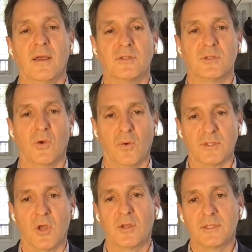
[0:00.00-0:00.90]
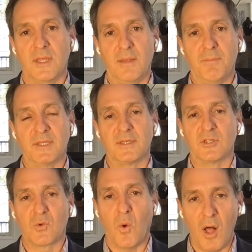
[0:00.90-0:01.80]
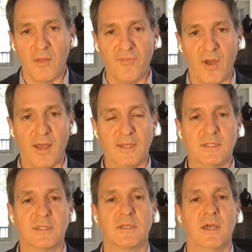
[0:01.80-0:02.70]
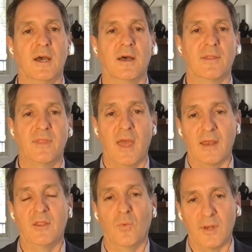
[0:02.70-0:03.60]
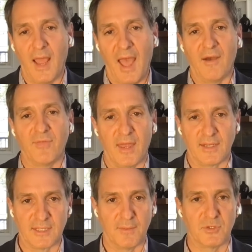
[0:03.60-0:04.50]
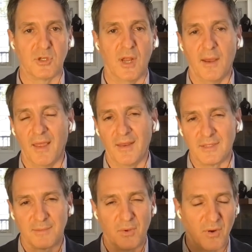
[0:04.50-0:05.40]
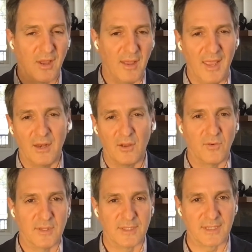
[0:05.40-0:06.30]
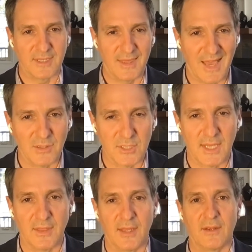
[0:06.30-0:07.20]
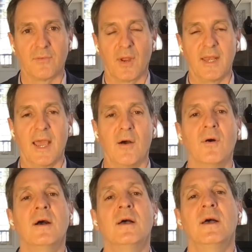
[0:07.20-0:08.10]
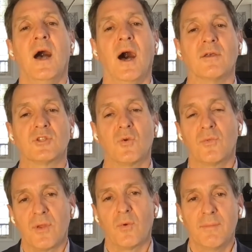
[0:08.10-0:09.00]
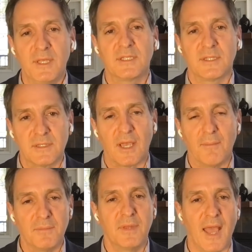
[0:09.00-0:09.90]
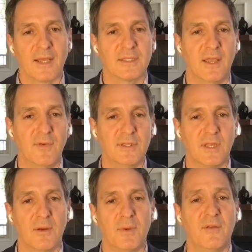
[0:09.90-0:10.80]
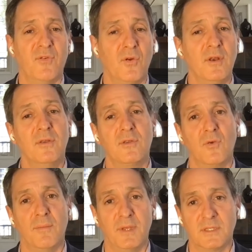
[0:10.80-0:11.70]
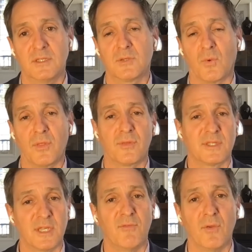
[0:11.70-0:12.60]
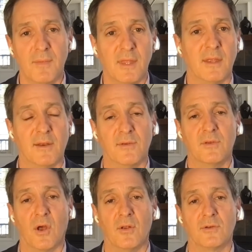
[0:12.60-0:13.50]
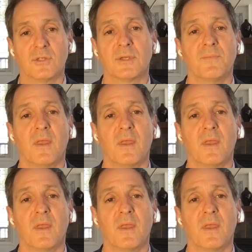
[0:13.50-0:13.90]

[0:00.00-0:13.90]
So as long as the business qualifies, then you would have that exemption, and it's about $860,000, I think, right now. So there would be some tax savings there, but if you're into a business worth several million of dollars,